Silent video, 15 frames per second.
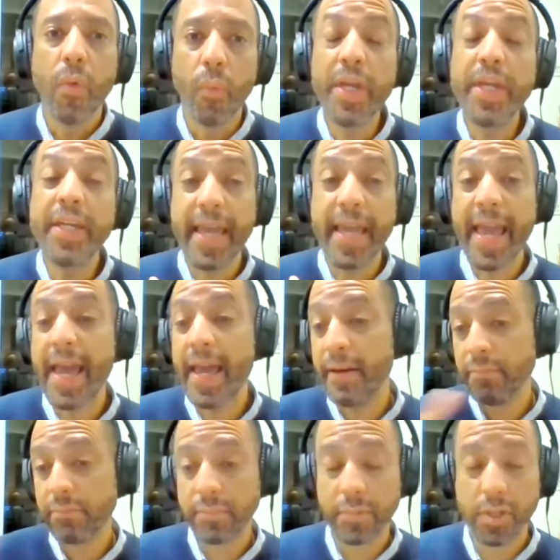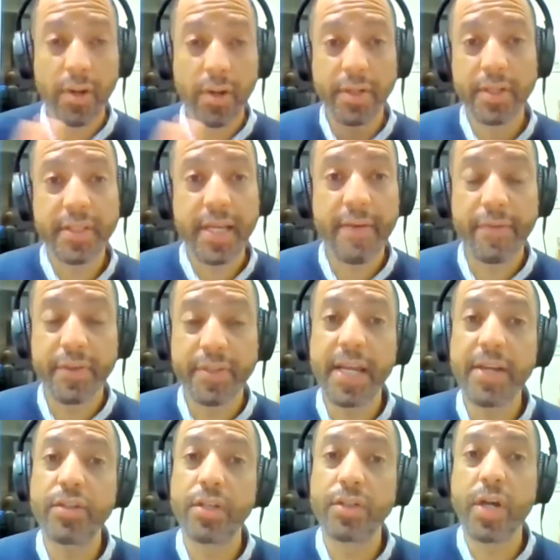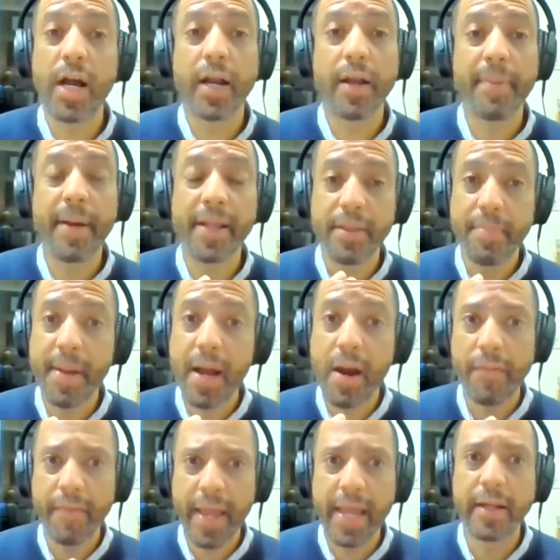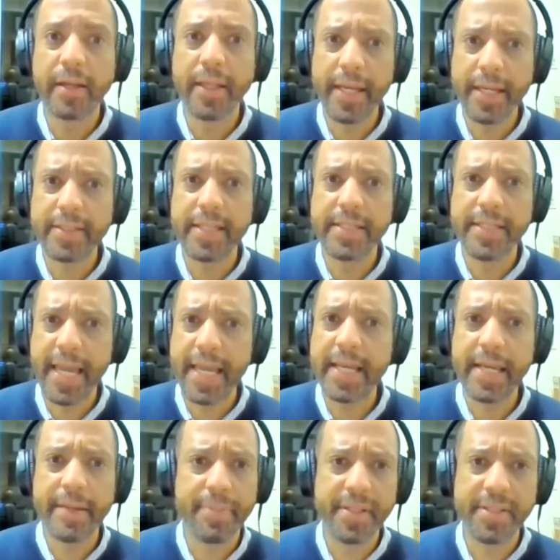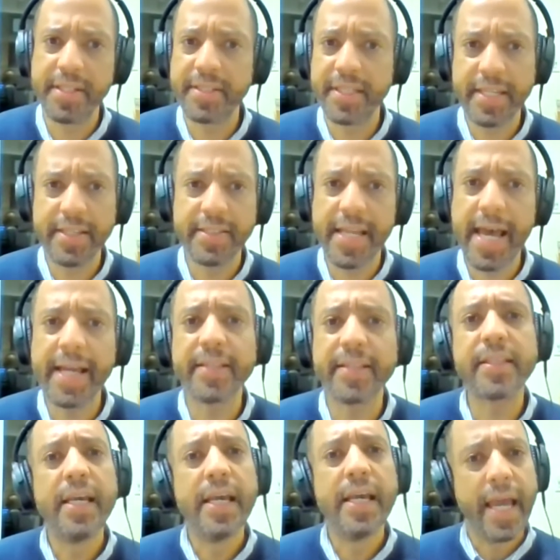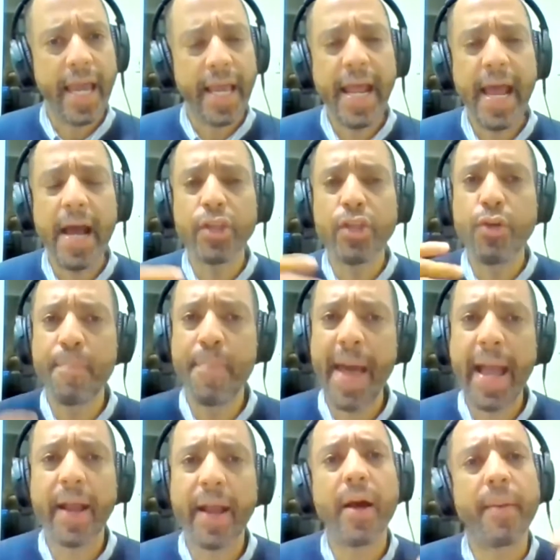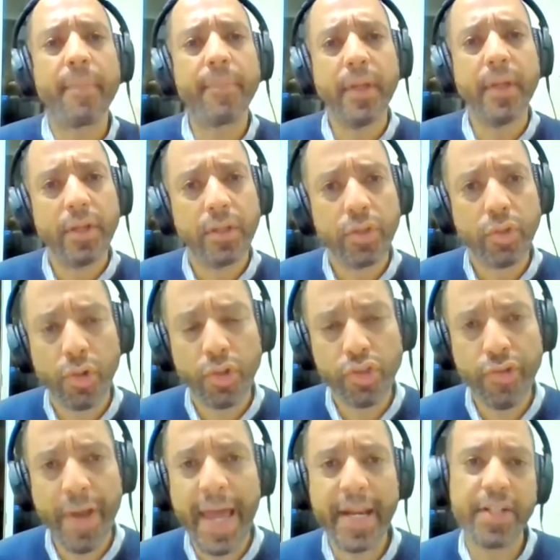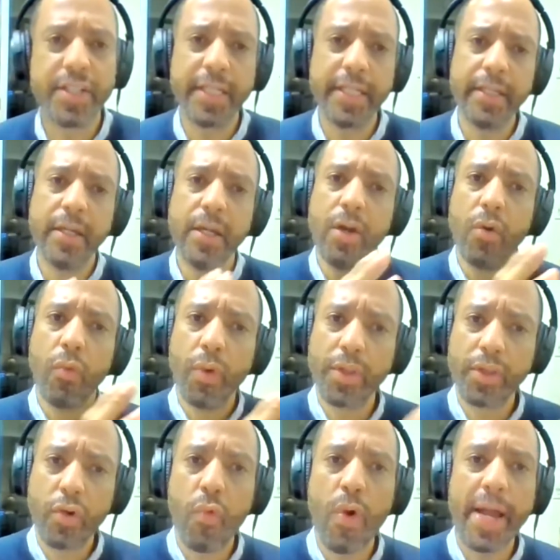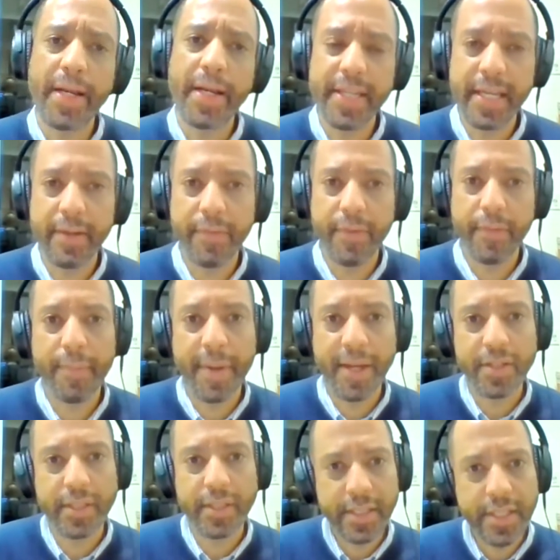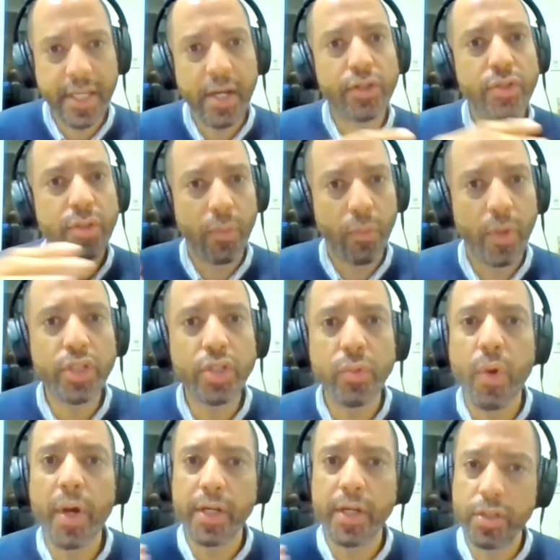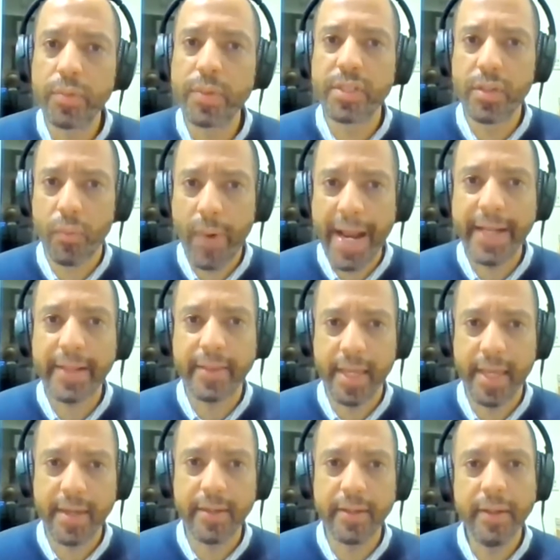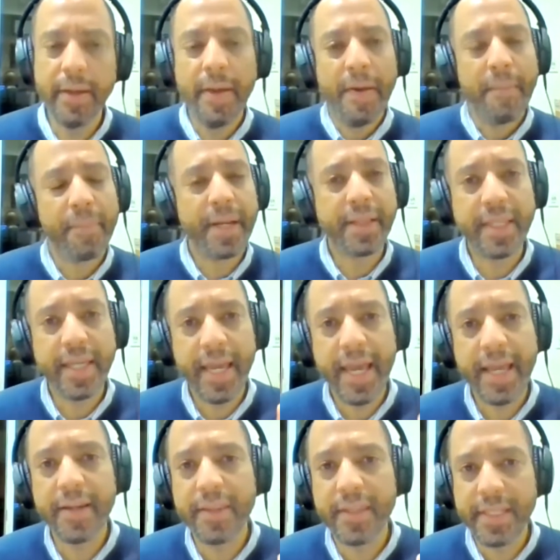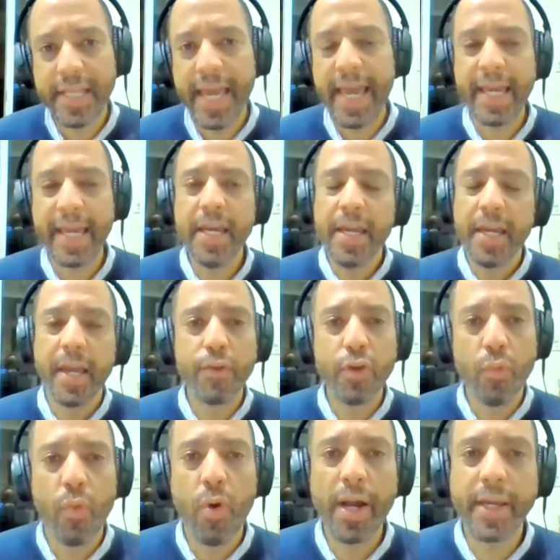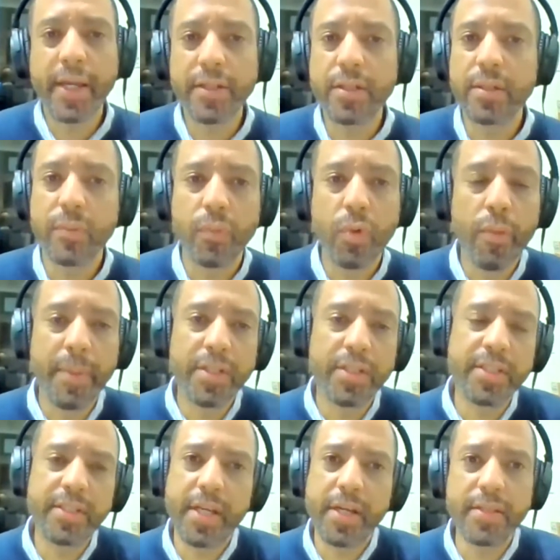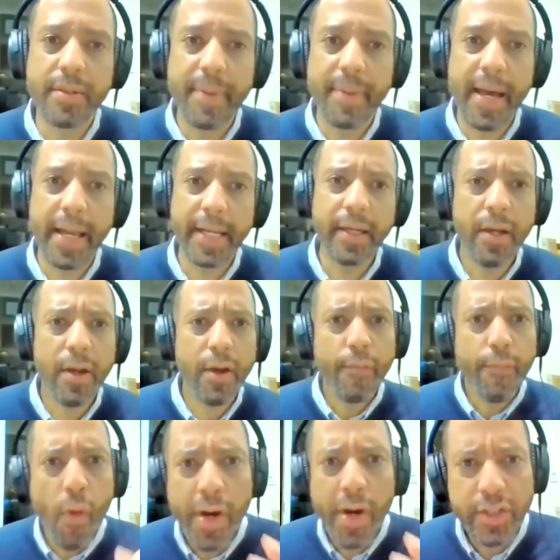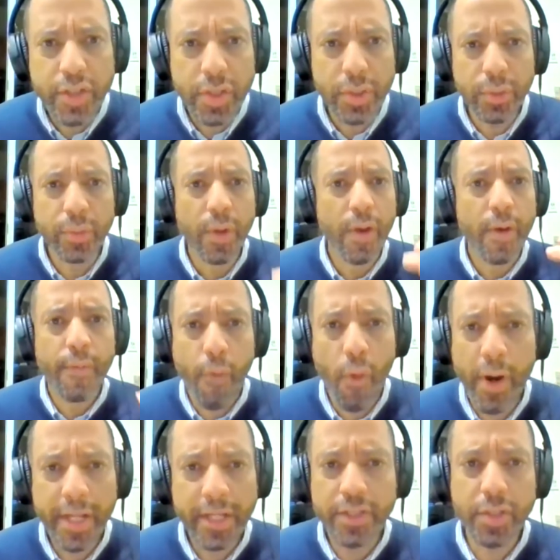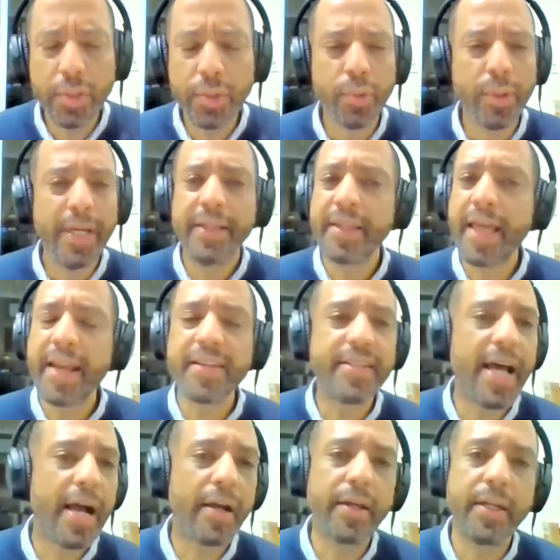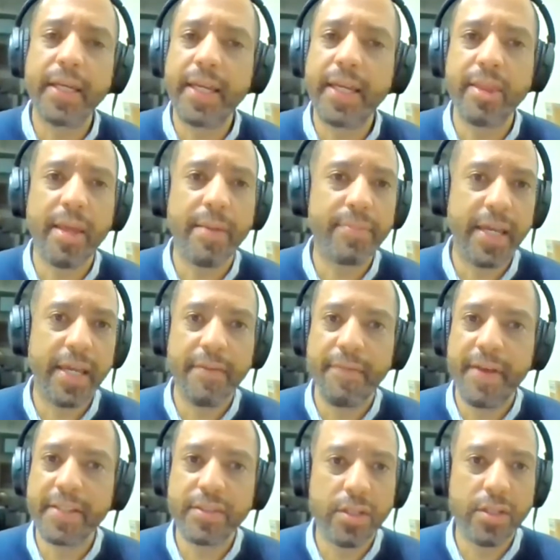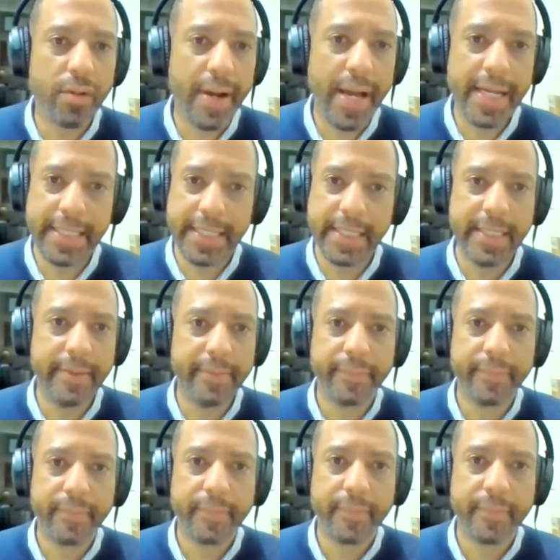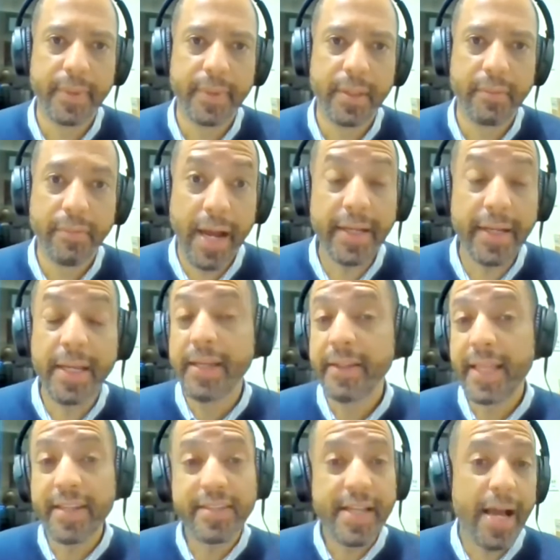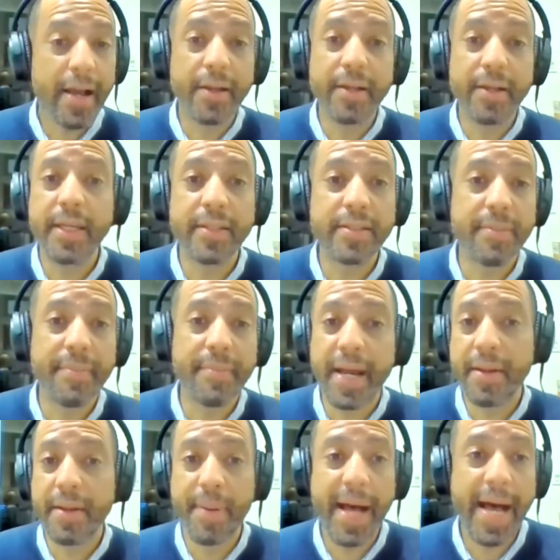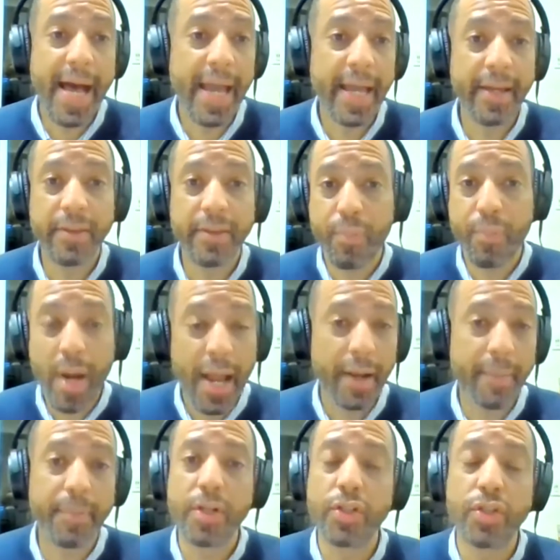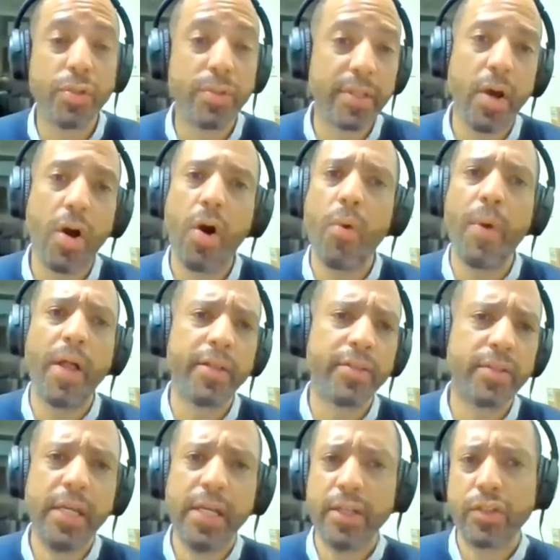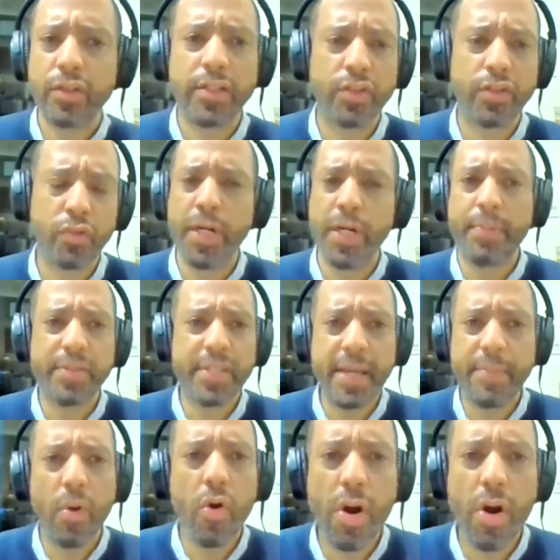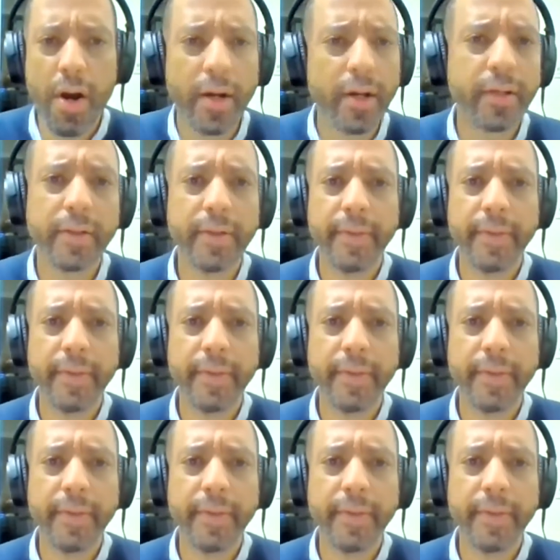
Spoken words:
We can, during this conversation, talk about the power of analytics and data and business insights and how you back up your strategy with quantitative information that tells you that what you want to do is the right thing. But at the end of the day, if you walk into the room and just tell somebody 42, 42, that is not going to get them to invest in your idea, right? That's not going to get somebody to buy the product because you say, oh, well, it's 20% more.